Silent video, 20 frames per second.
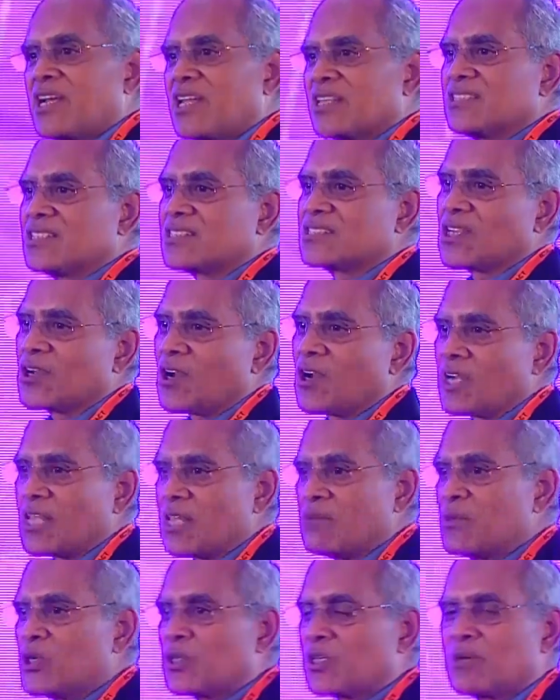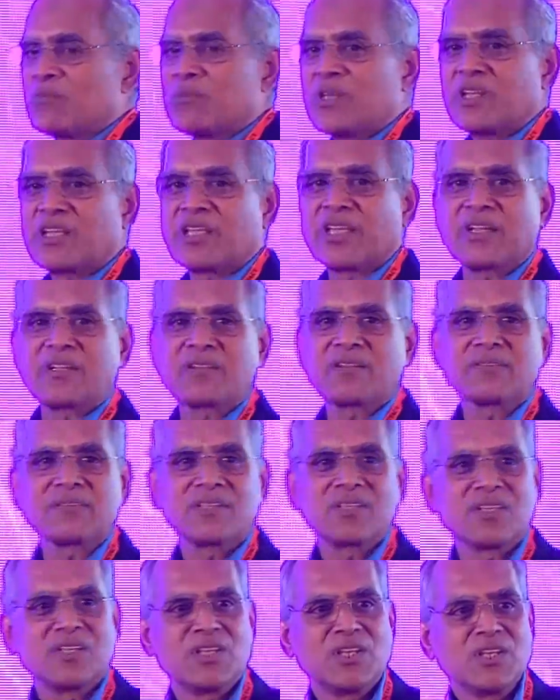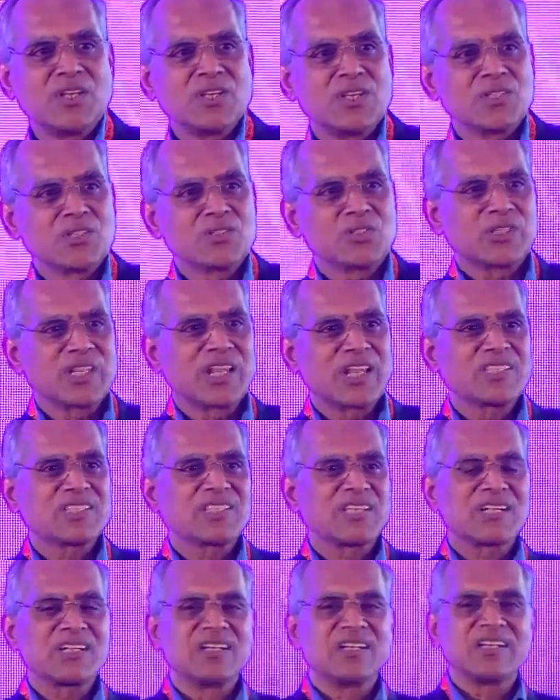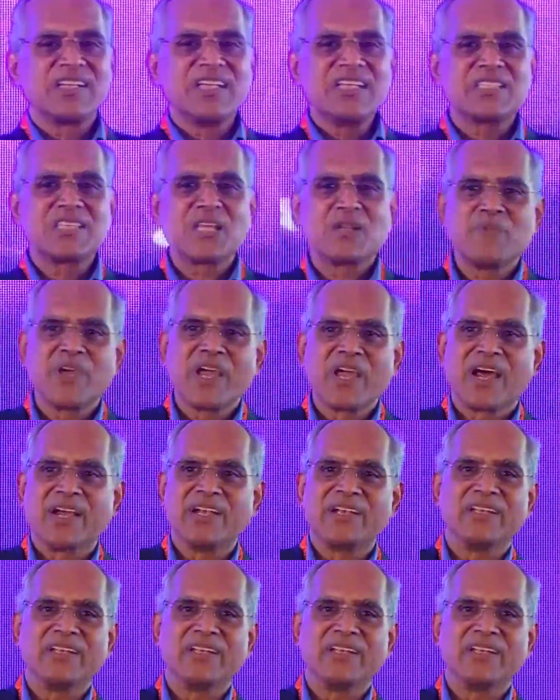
others are not able to communicate? So there is a certain reason behind it.